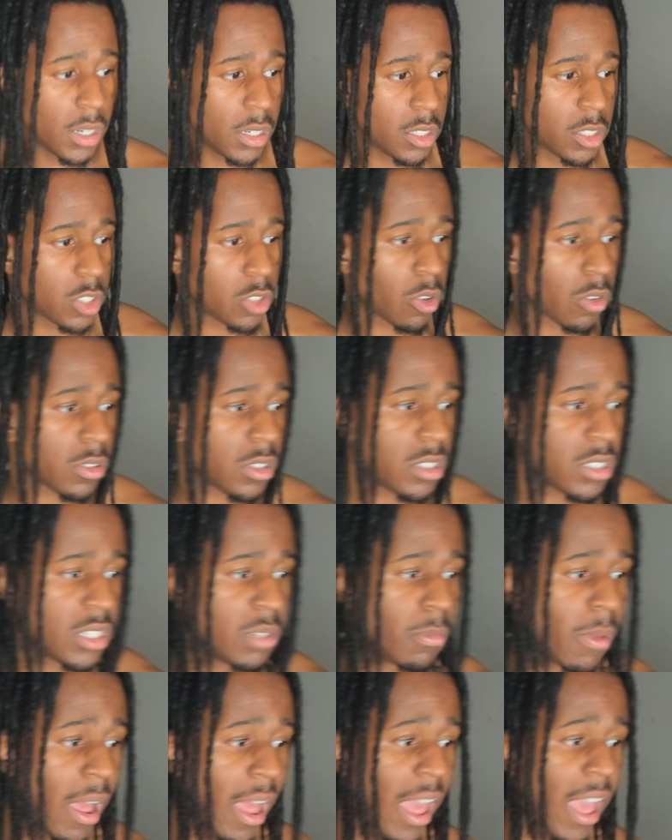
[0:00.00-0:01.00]
start to see
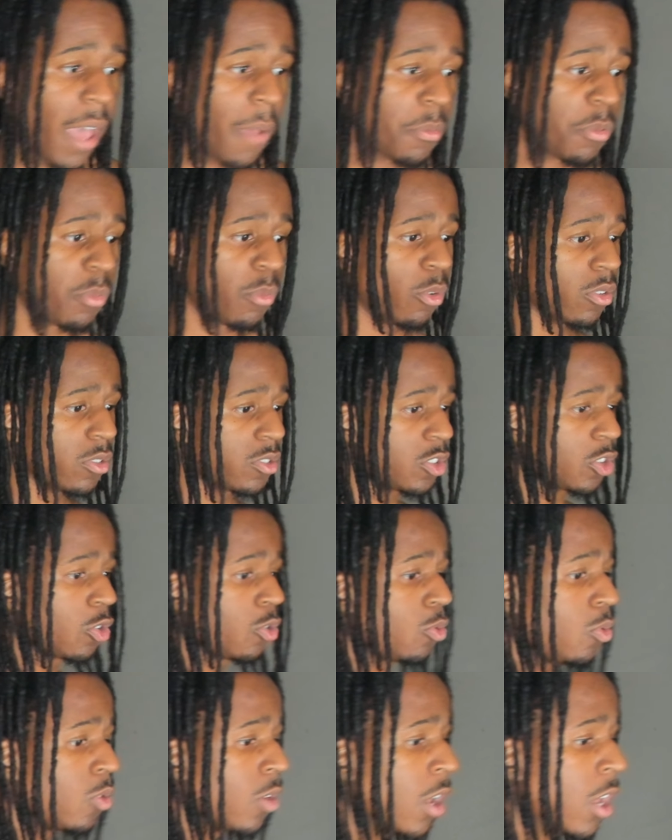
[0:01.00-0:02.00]
my abs more, 2,